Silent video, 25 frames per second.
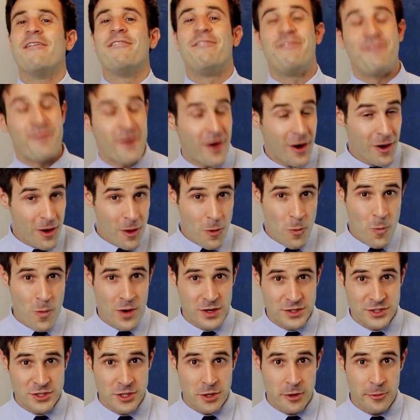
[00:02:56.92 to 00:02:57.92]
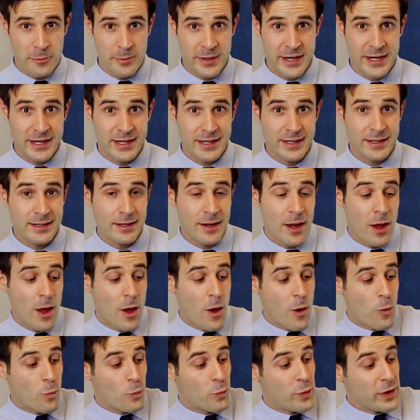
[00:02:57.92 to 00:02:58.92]
Follow what you're reading
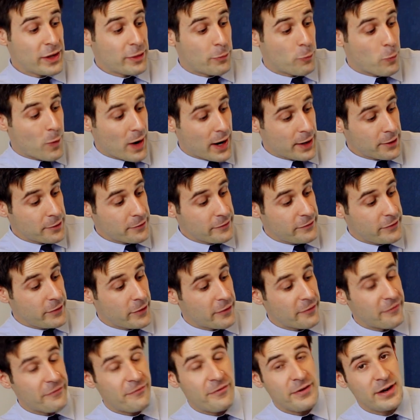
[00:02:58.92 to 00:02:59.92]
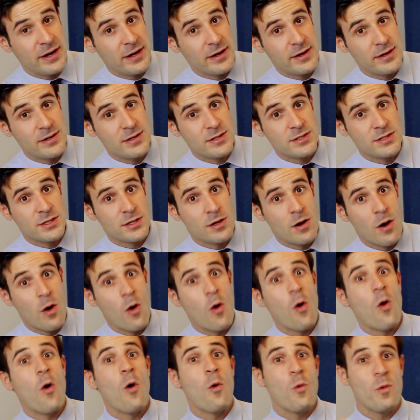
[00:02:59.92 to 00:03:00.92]
with one of your fingers
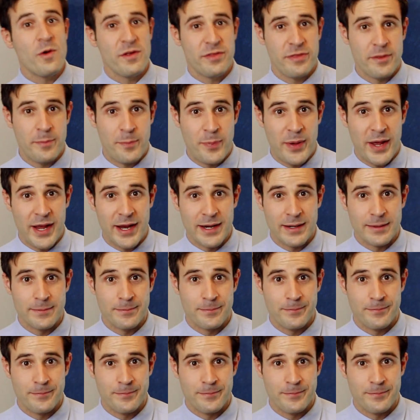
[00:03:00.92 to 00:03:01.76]
or with a pen.